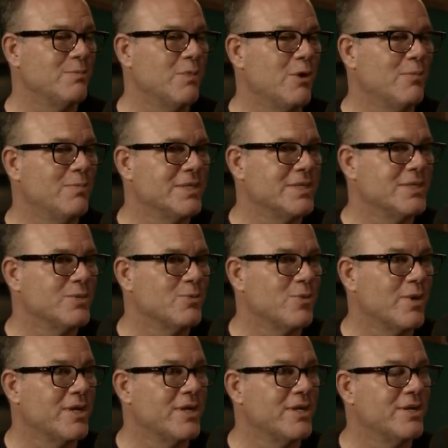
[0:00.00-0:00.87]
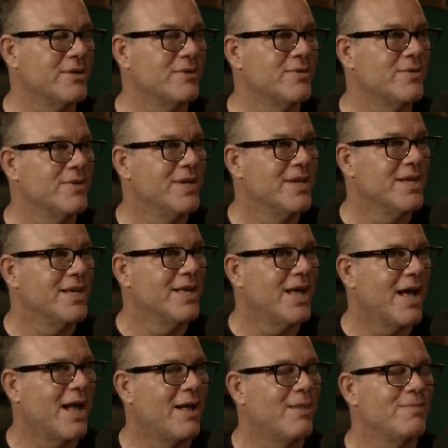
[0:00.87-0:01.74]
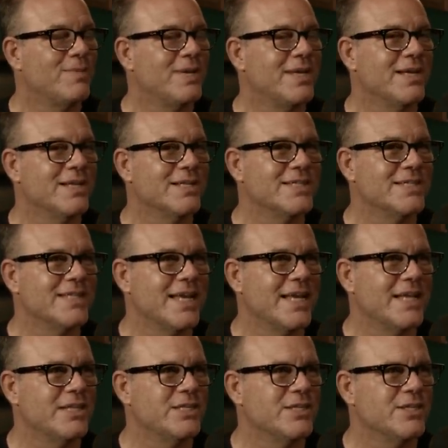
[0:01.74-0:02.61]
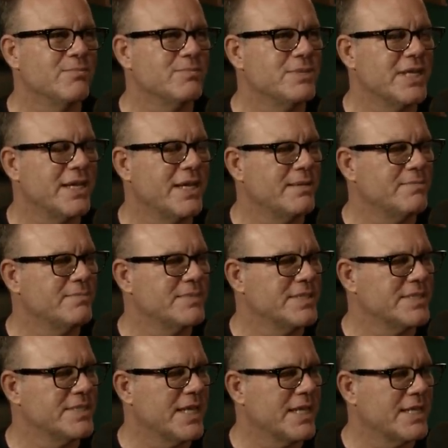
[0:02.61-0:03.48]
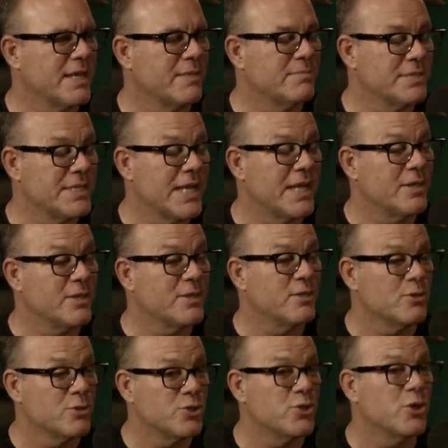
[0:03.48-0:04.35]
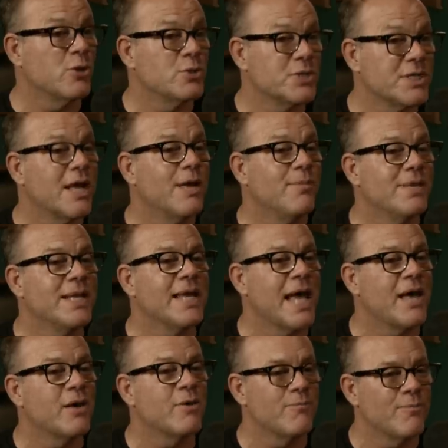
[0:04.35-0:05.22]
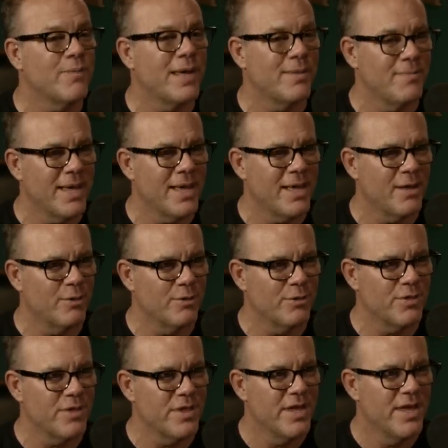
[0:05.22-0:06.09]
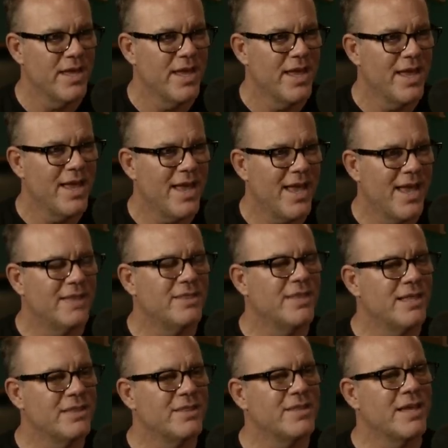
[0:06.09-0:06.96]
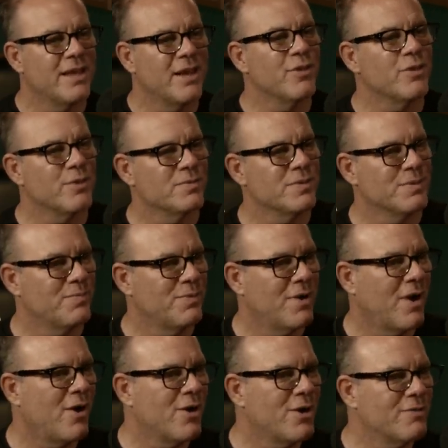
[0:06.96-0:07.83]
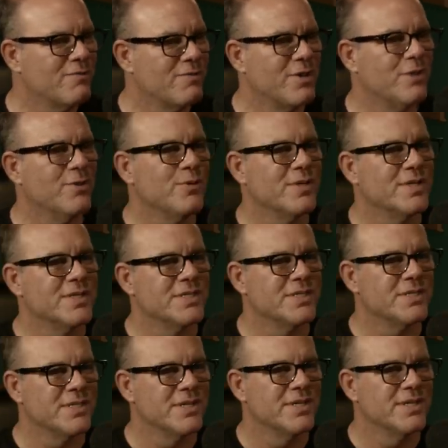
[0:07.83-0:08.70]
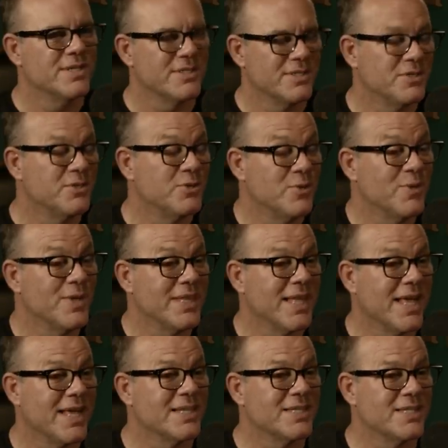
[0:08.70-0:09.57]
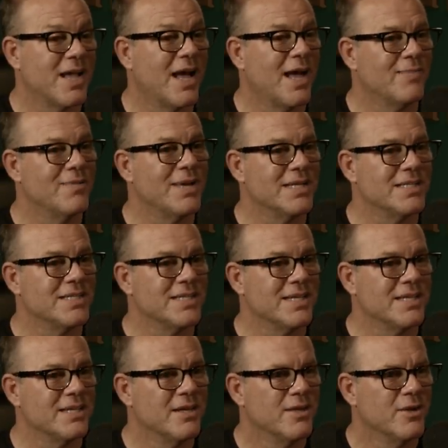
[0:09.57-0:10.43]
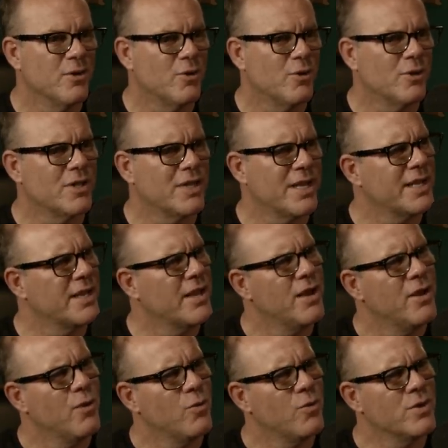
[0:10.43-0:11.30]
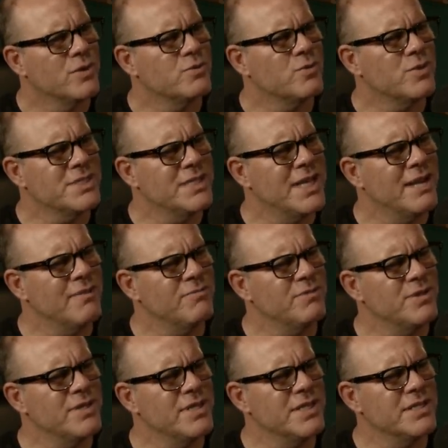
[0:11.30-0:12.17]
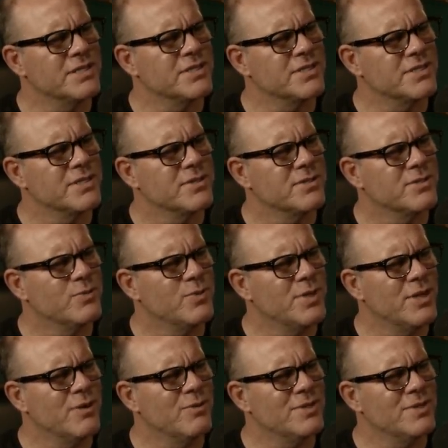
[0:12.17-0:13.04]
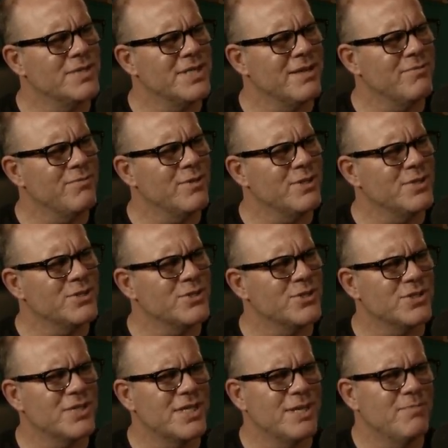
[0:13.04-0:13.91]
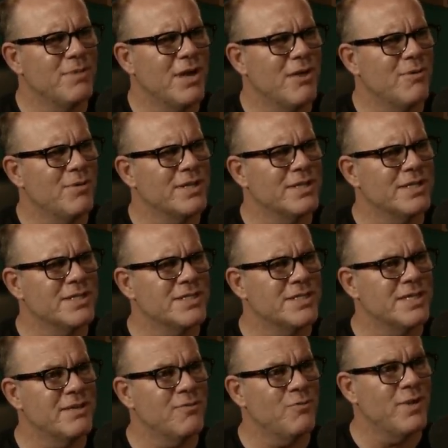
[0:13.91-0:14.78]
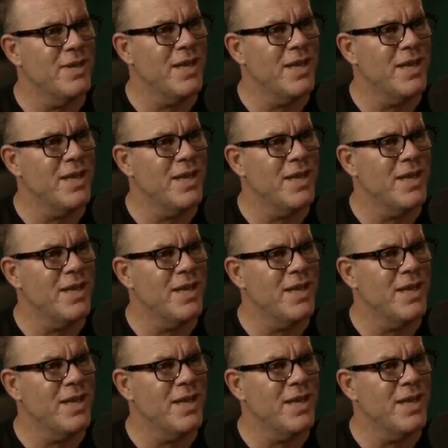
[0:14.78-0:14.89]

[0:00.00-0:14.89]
moments where you. I'll be on stage sometimes and I'm telling there's jokes coming out of my mouth. Yeah. And then the other part of you is doing that is commenting or like what's after this do we know what's after this yeah. just keep going let's see if we